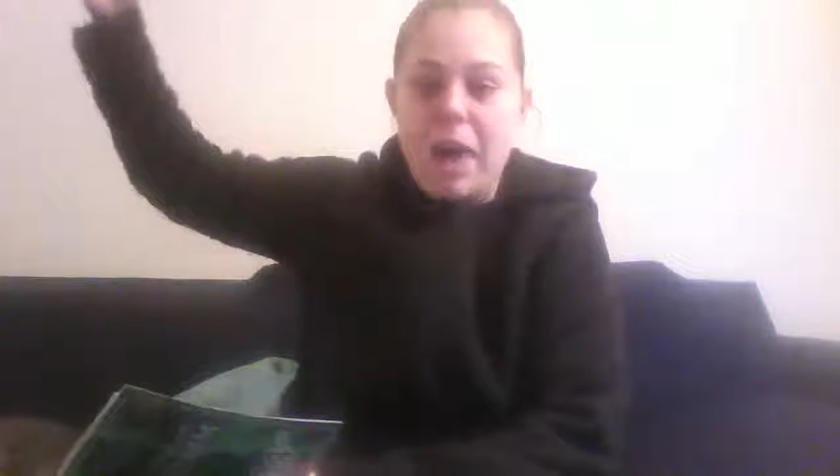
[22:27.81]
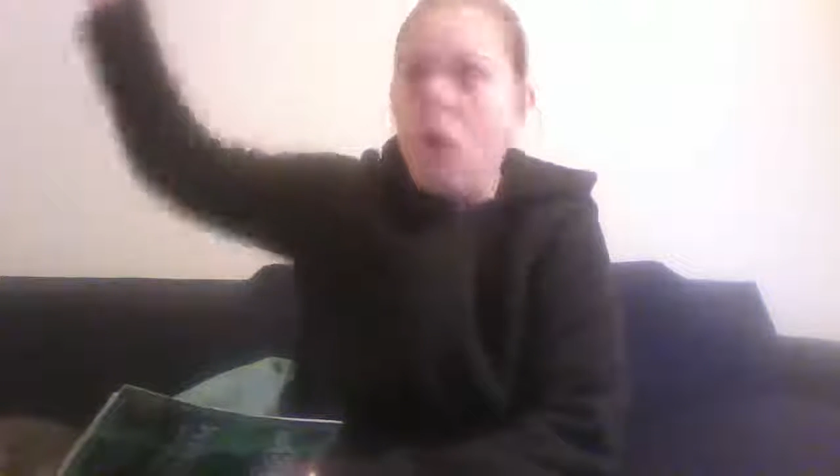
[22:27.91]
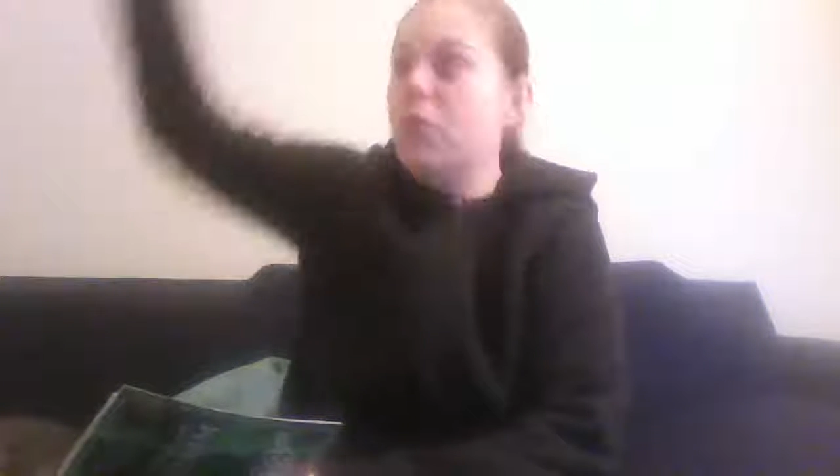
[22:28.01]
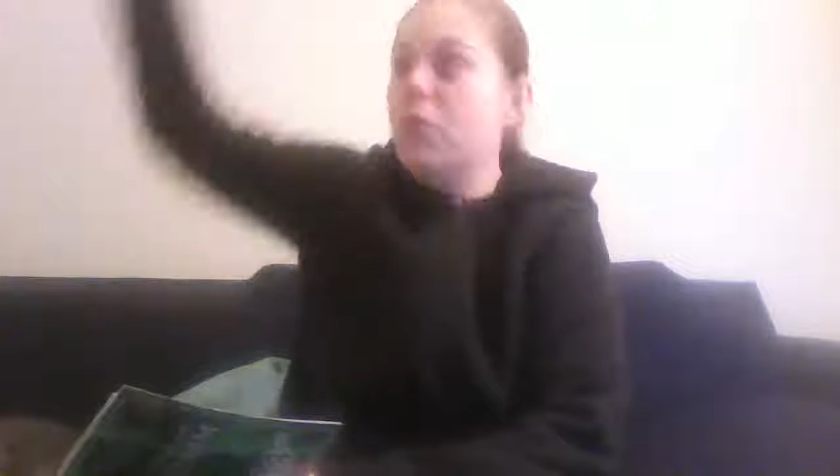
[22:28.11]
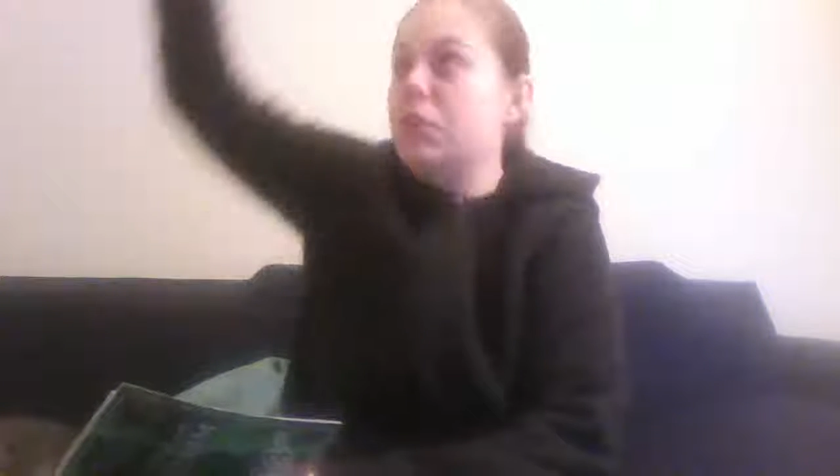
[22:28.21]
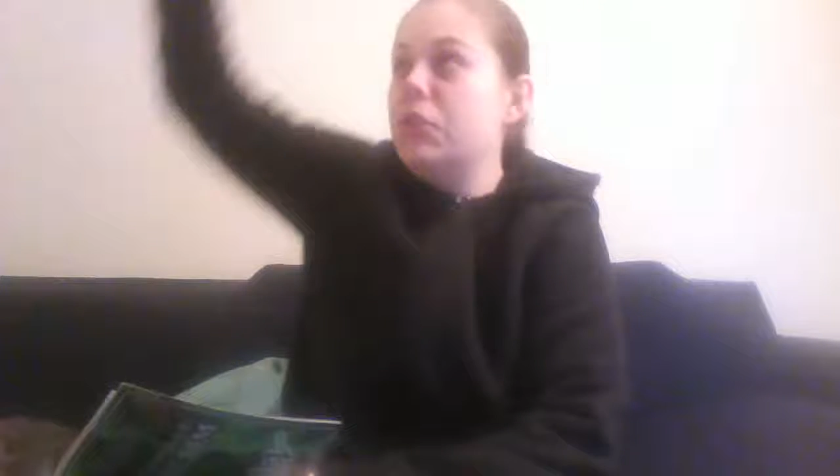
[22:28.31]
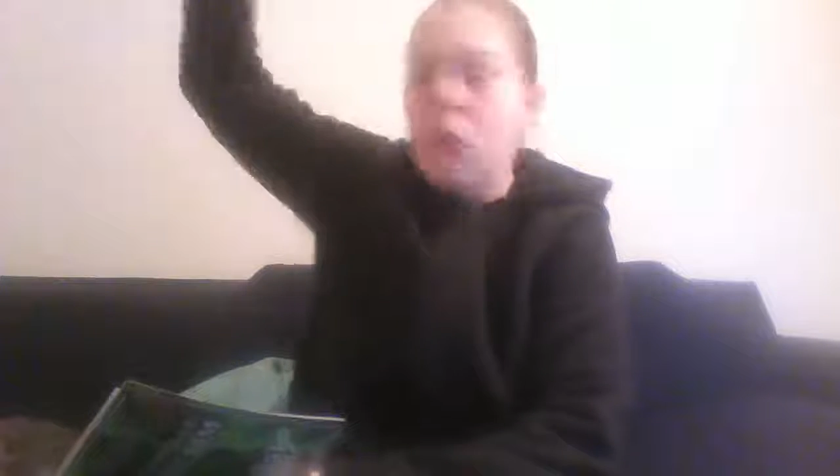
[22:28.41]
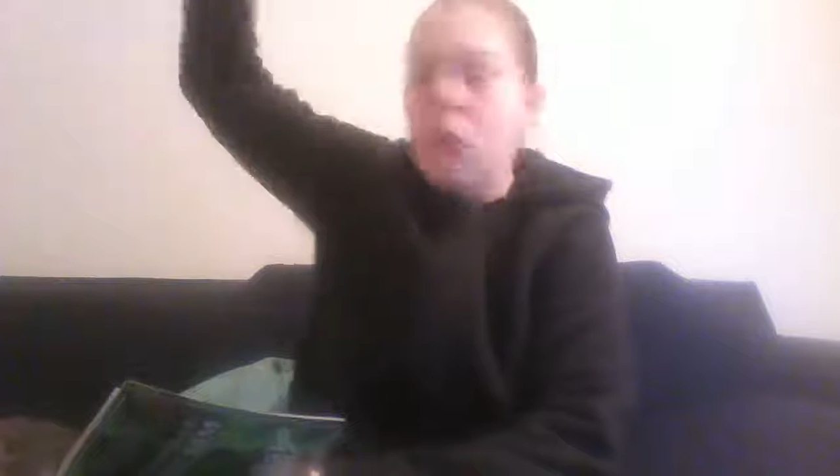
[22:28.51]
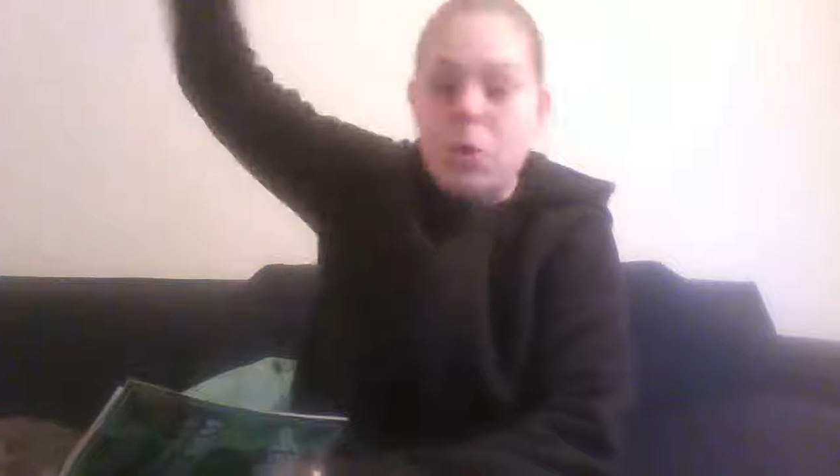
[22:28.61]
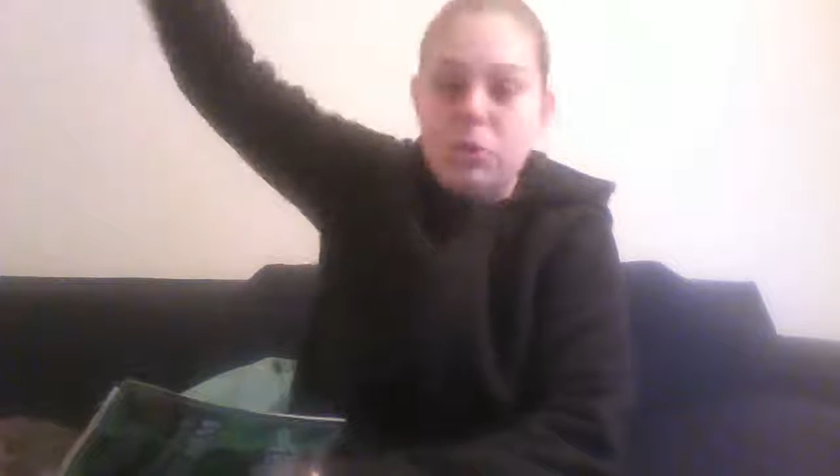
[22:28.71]
all the
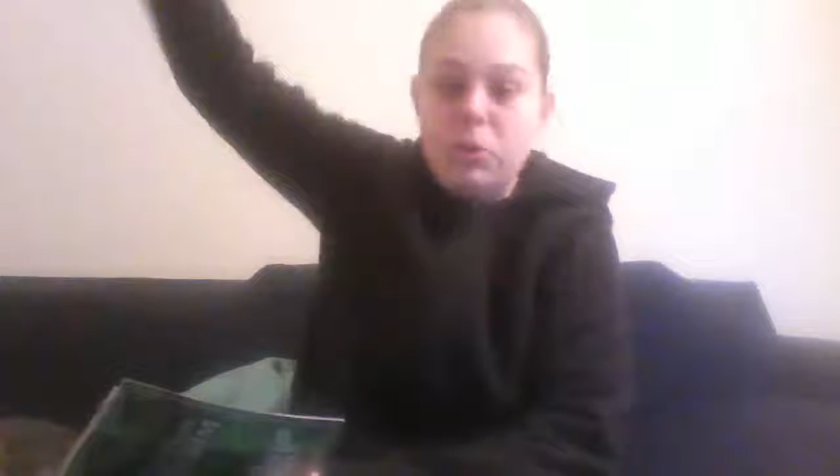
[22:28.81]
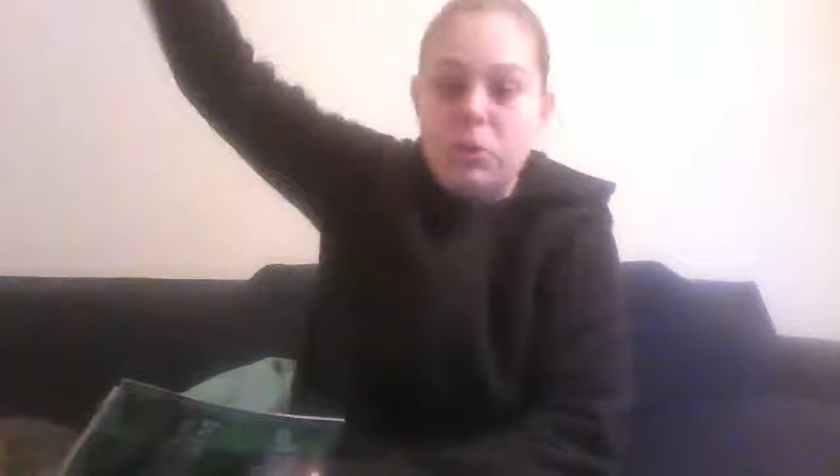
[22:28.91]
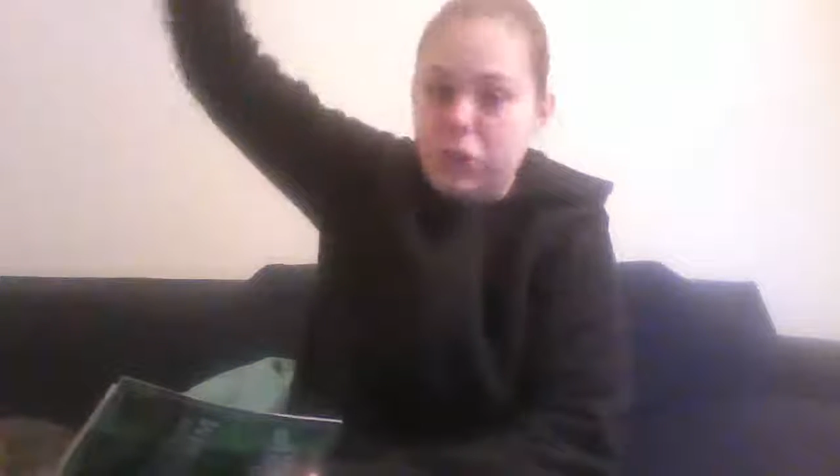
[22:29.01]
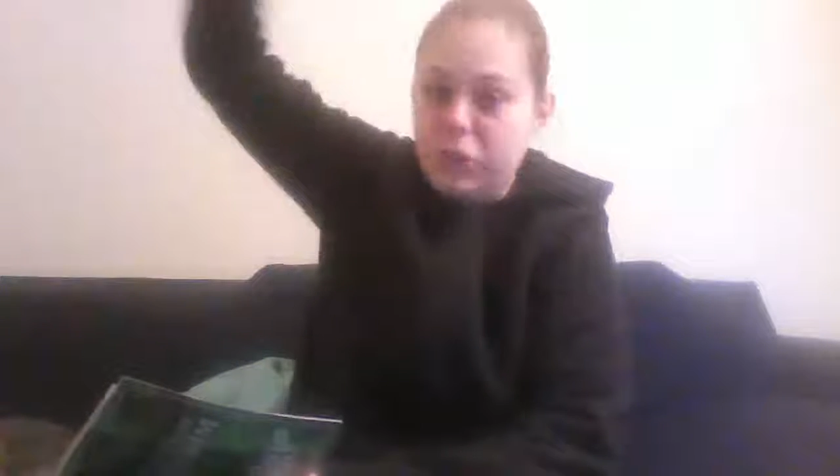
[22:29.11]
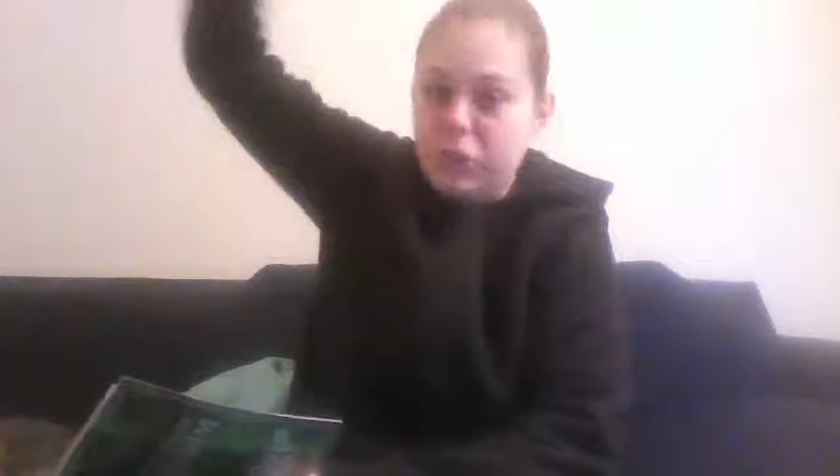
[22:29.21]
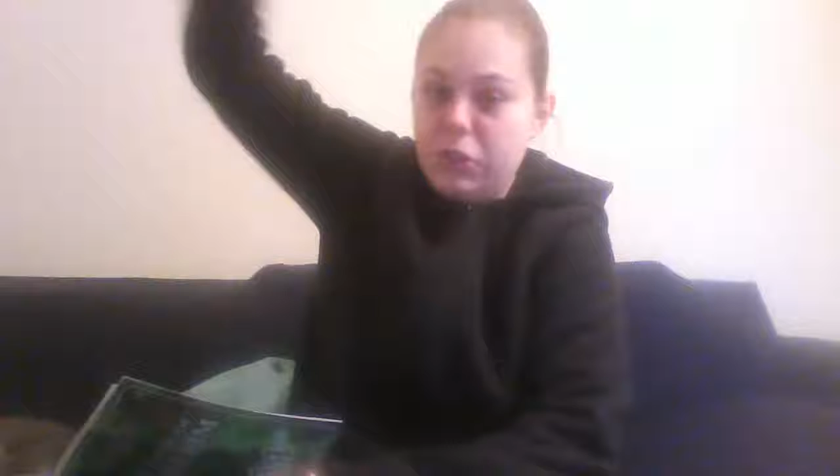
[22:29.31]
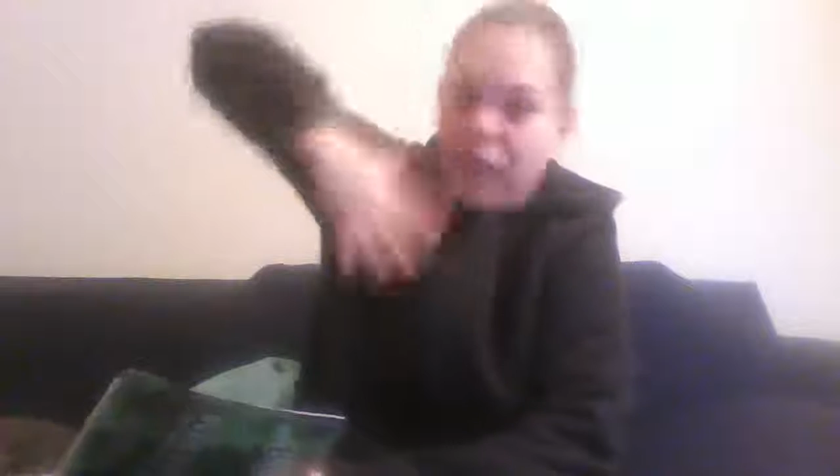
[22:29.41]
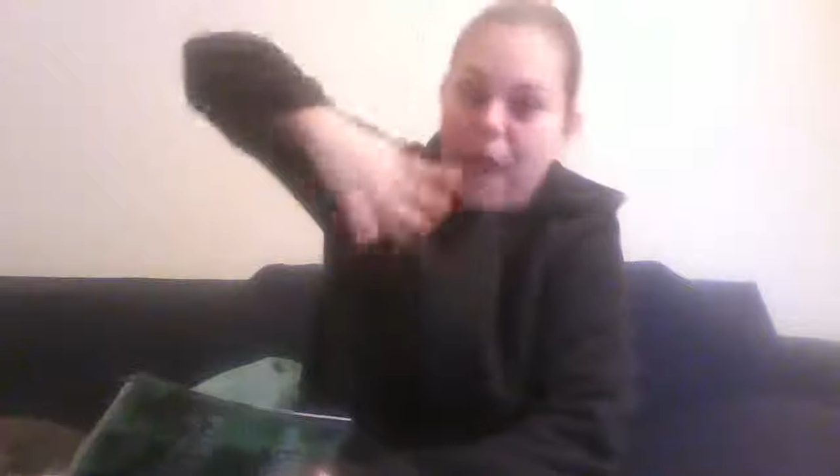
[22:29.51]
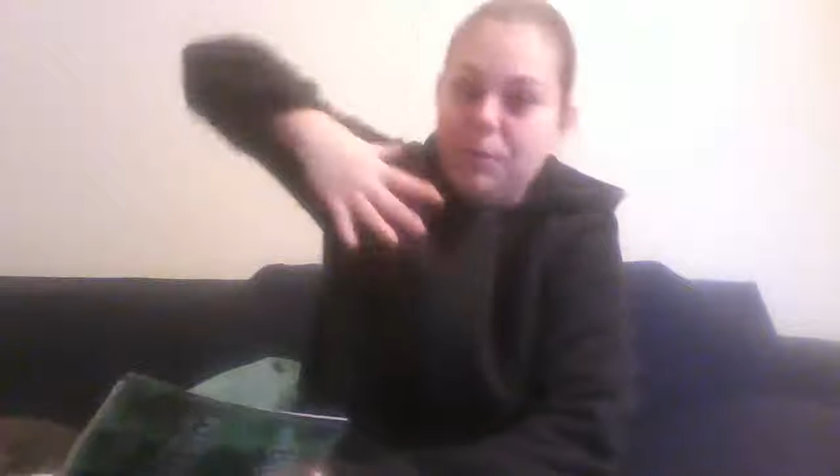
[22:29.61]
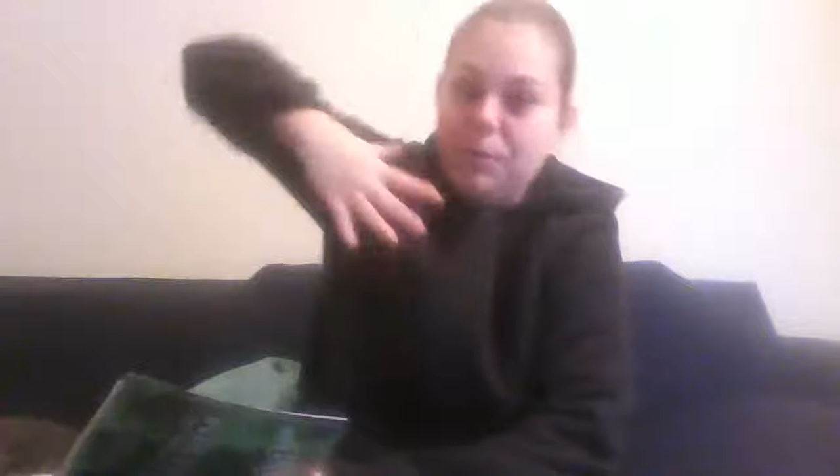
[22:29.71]
stones just
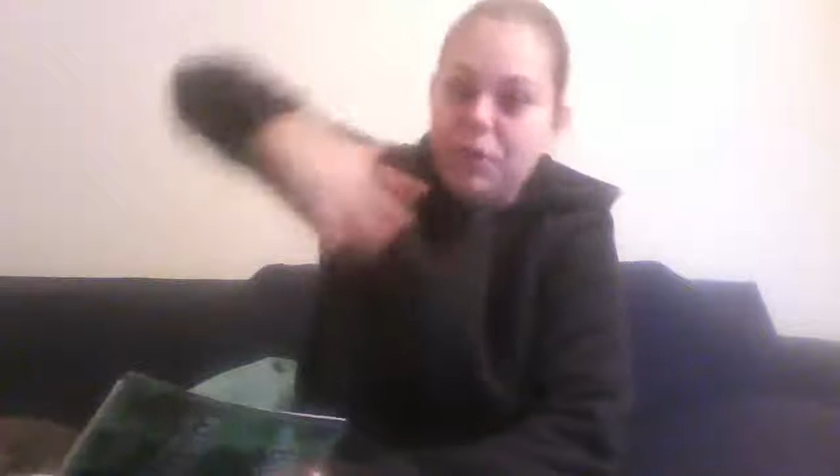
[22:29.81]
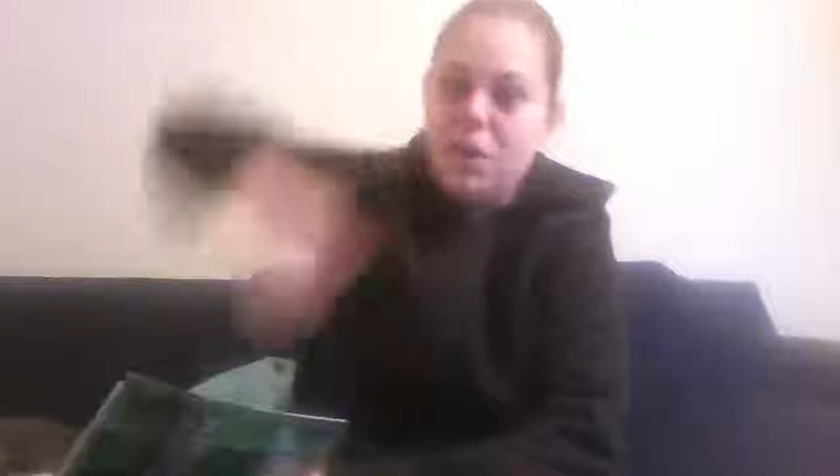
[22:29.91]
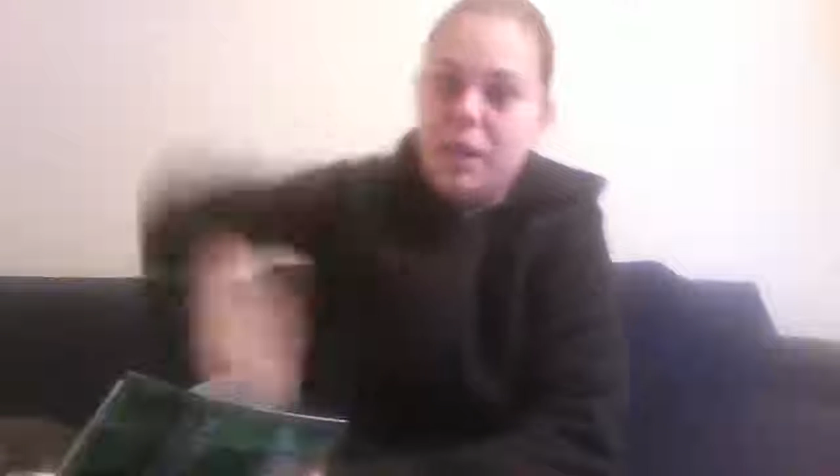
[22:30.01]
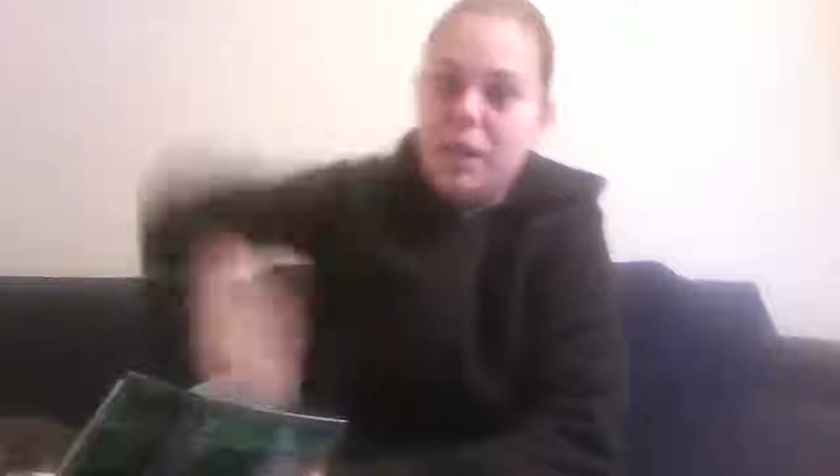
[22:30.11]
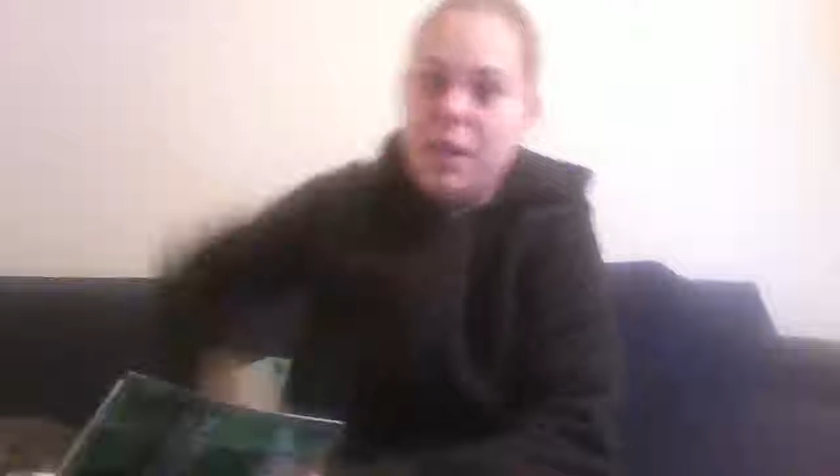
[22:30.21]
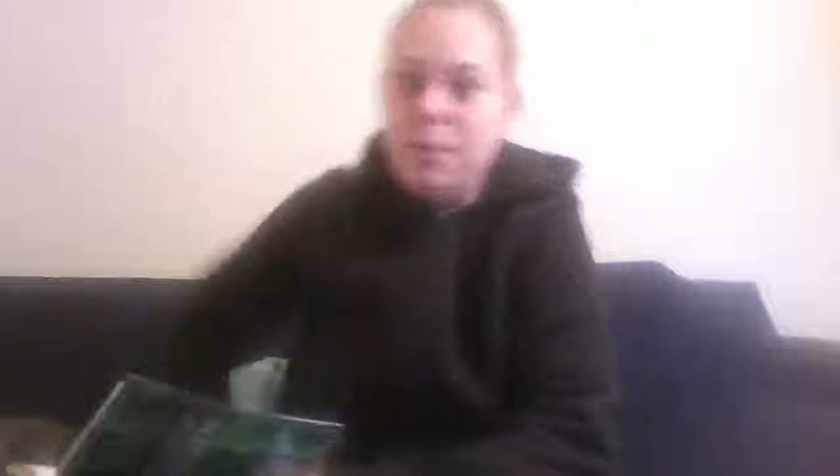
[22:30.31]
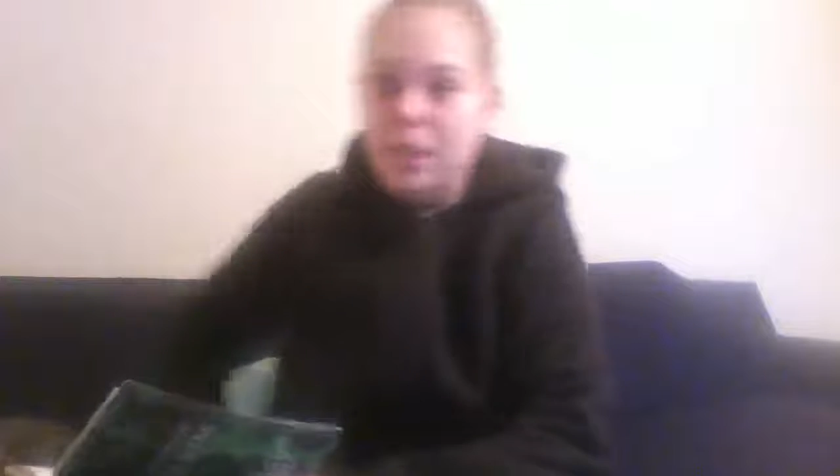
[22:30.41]
collapsed on him,